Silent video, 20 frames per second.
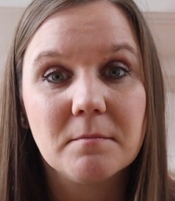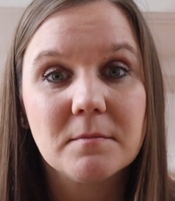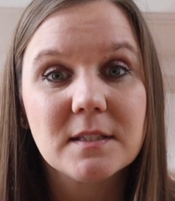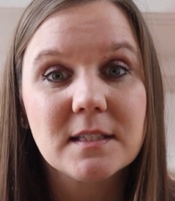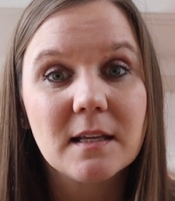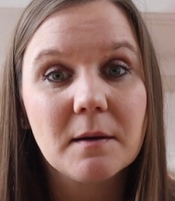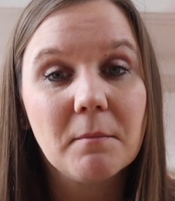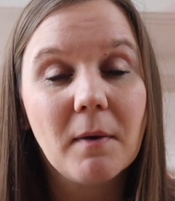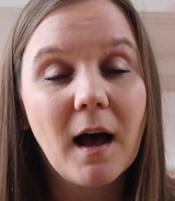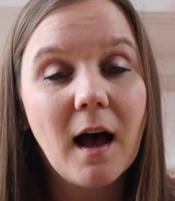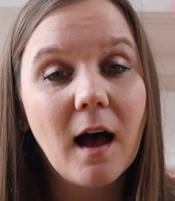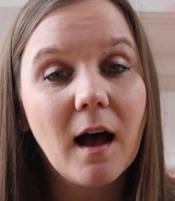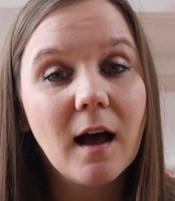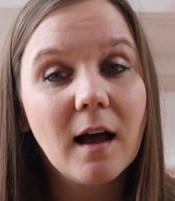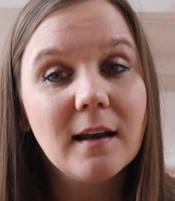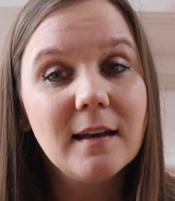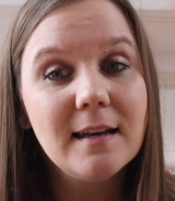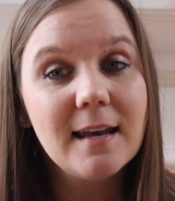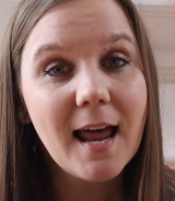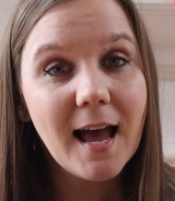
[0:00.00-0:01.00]
some
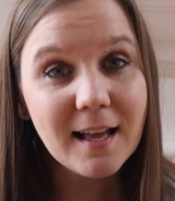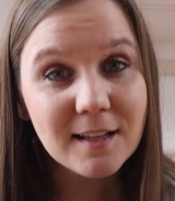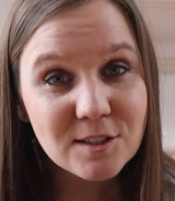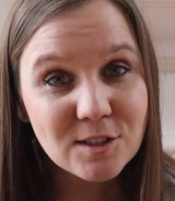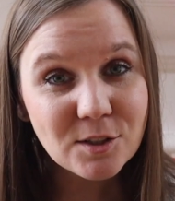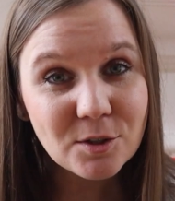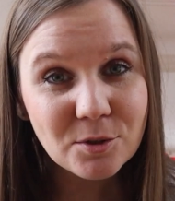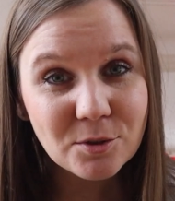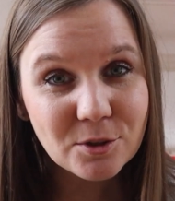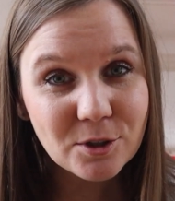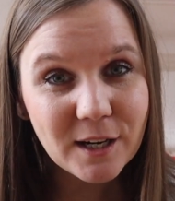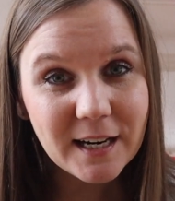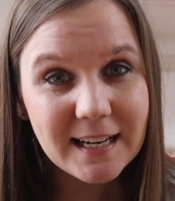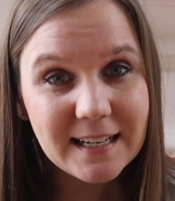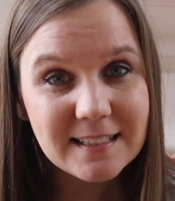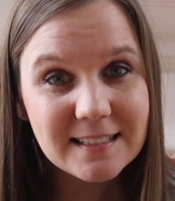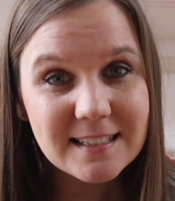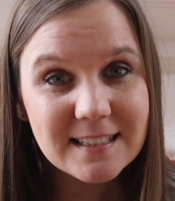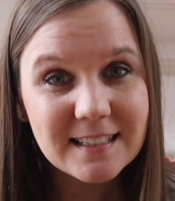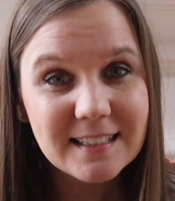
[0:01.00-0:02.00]
not so
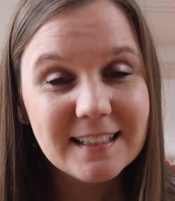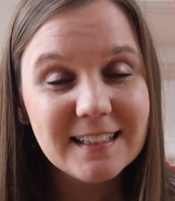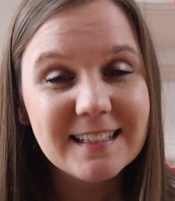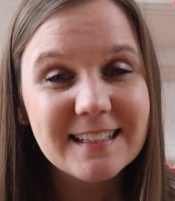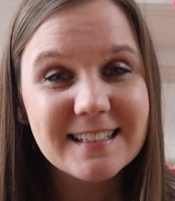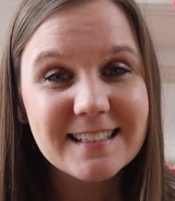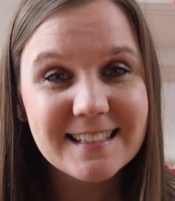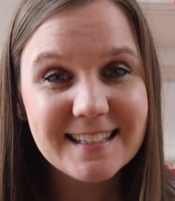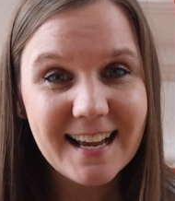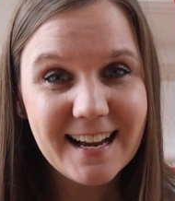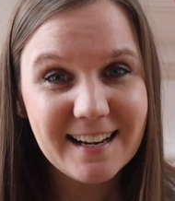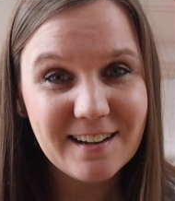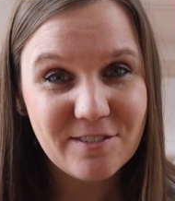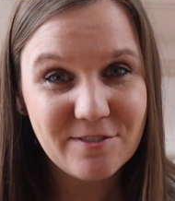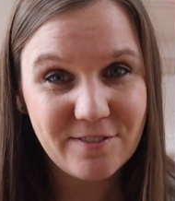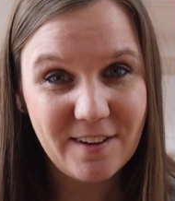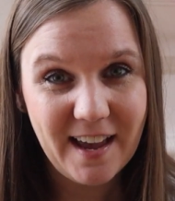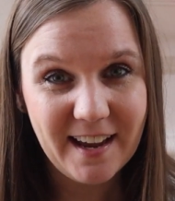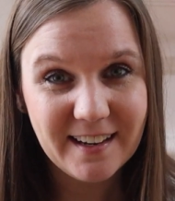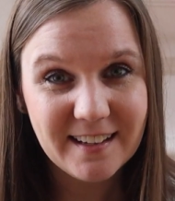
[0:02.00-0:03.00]
great side
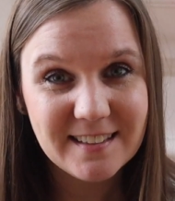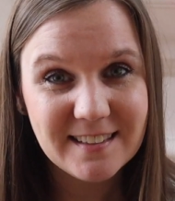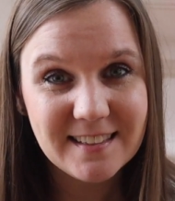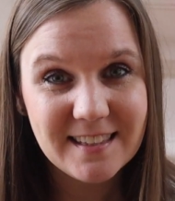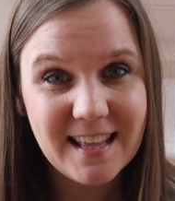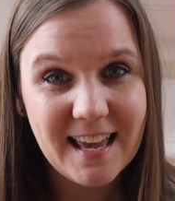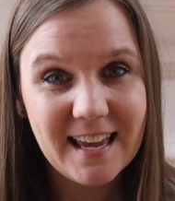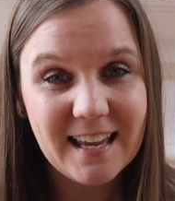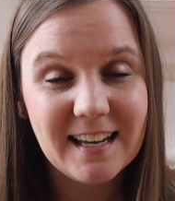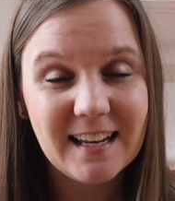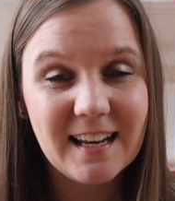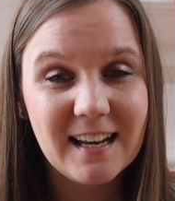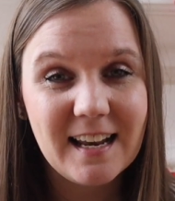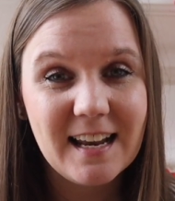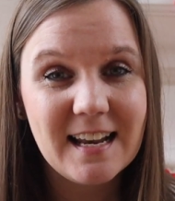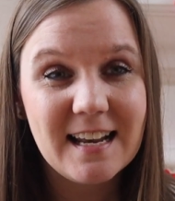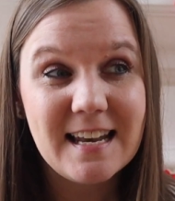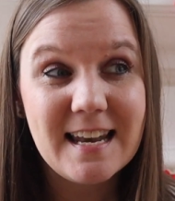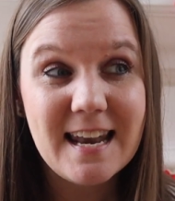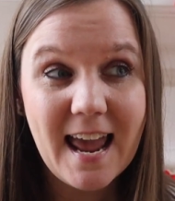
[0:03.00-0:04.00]
effects that
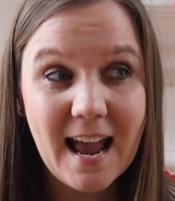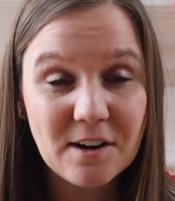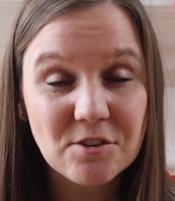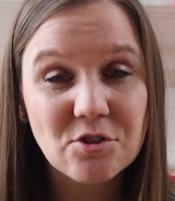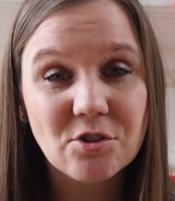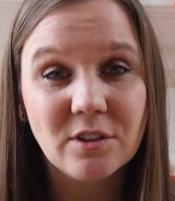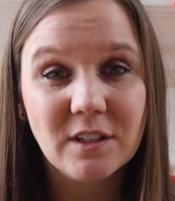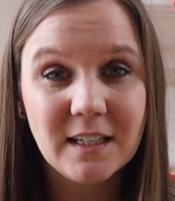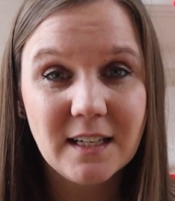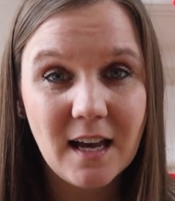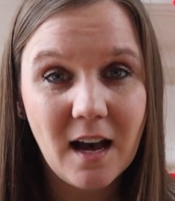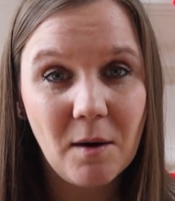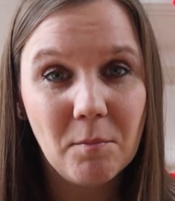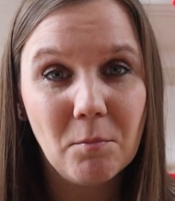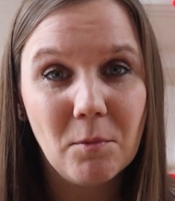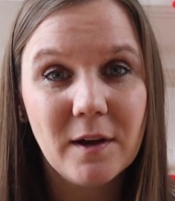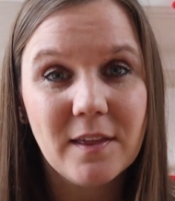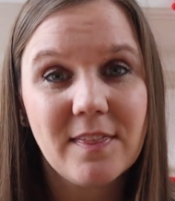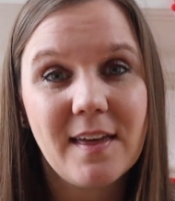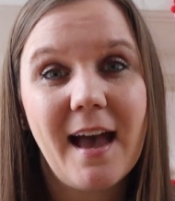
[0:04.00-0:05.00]
naturally come
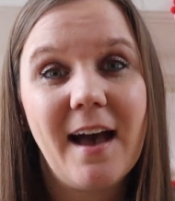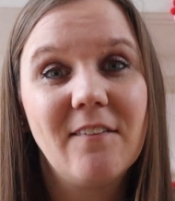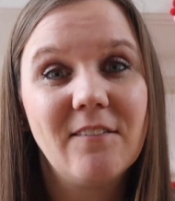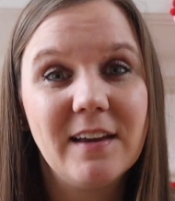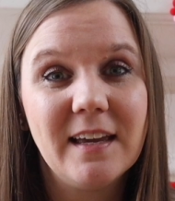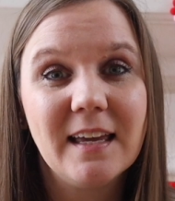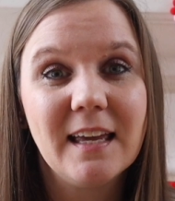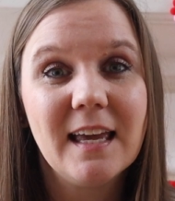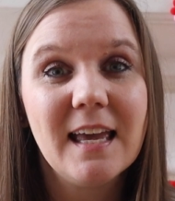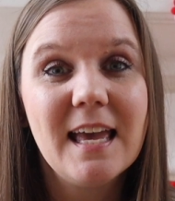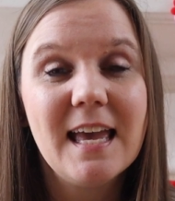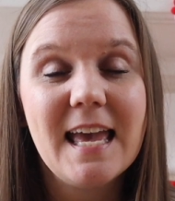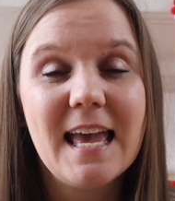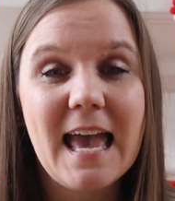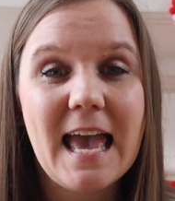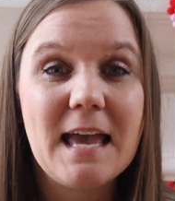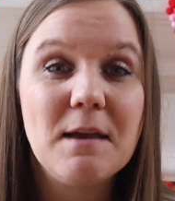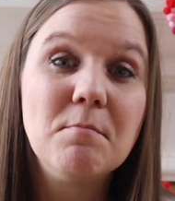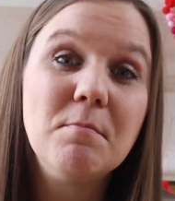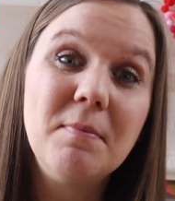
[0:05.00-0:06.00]
with having
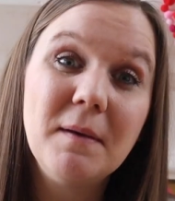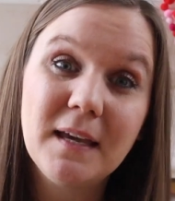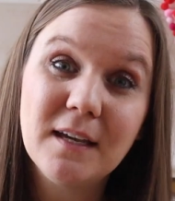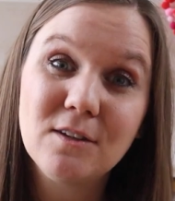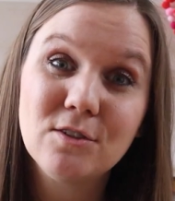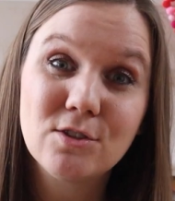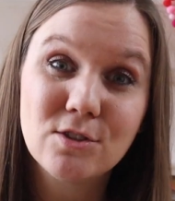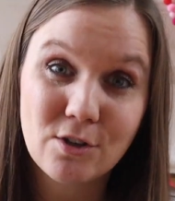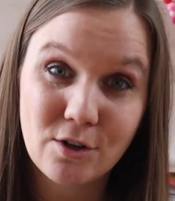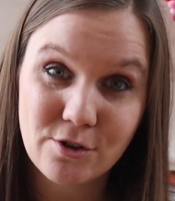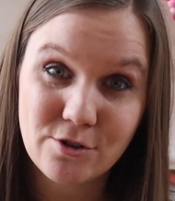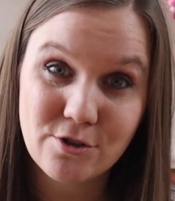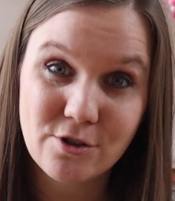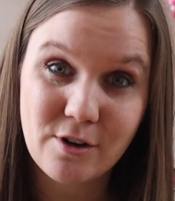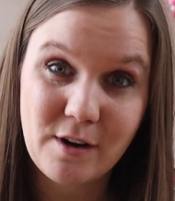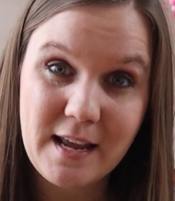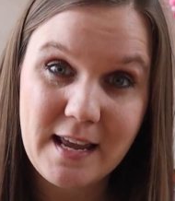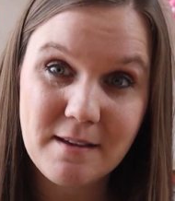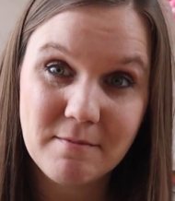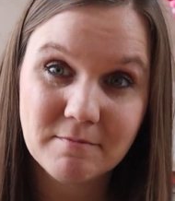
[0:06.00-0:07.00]
a big
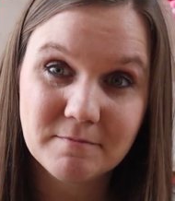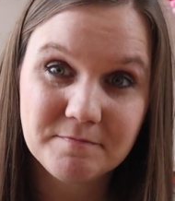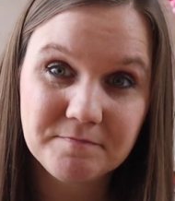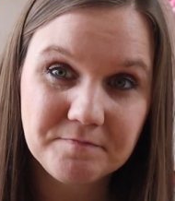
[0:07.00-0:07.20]
surgery.